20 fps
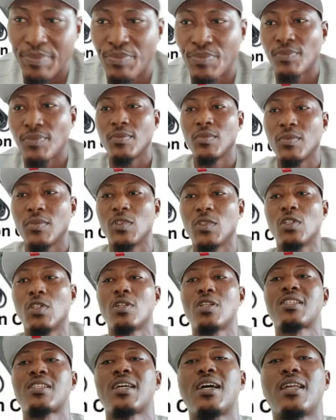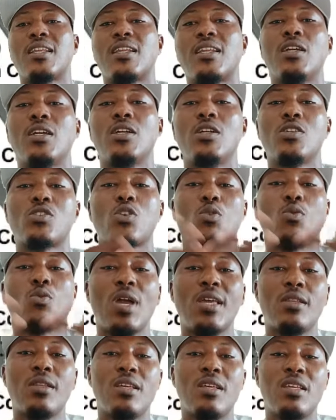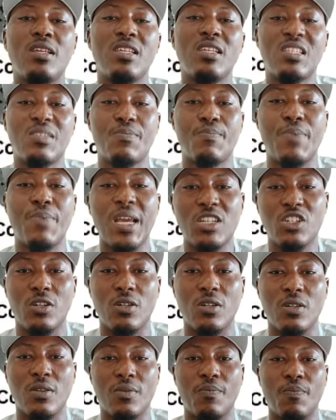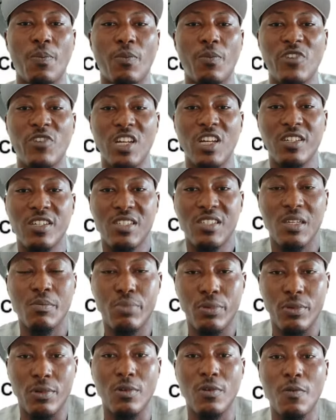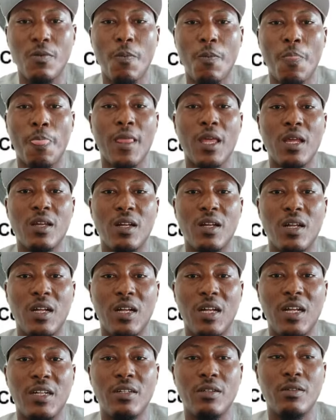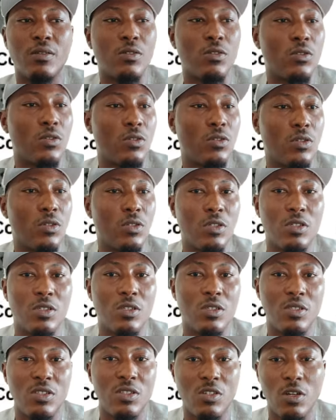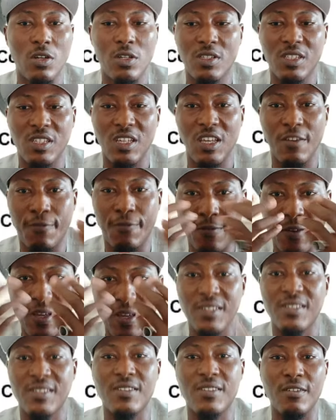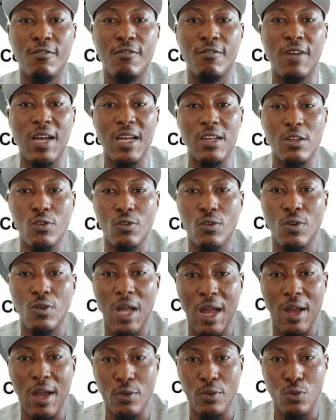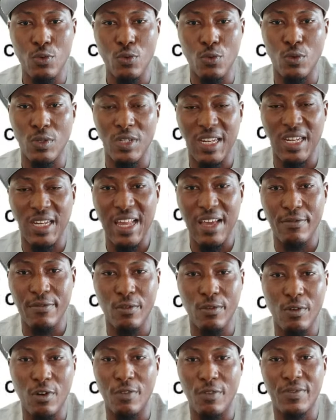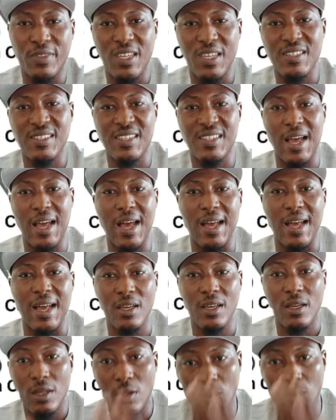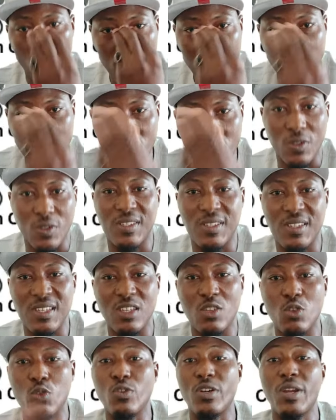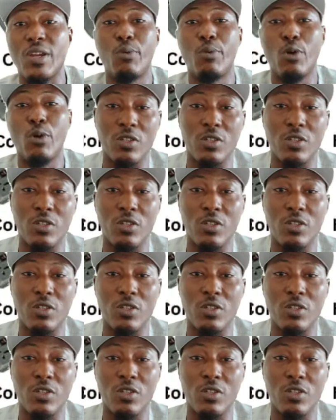You understand? So when inspection, very simple, it's just a face value, how the level of things are. What you see, you report.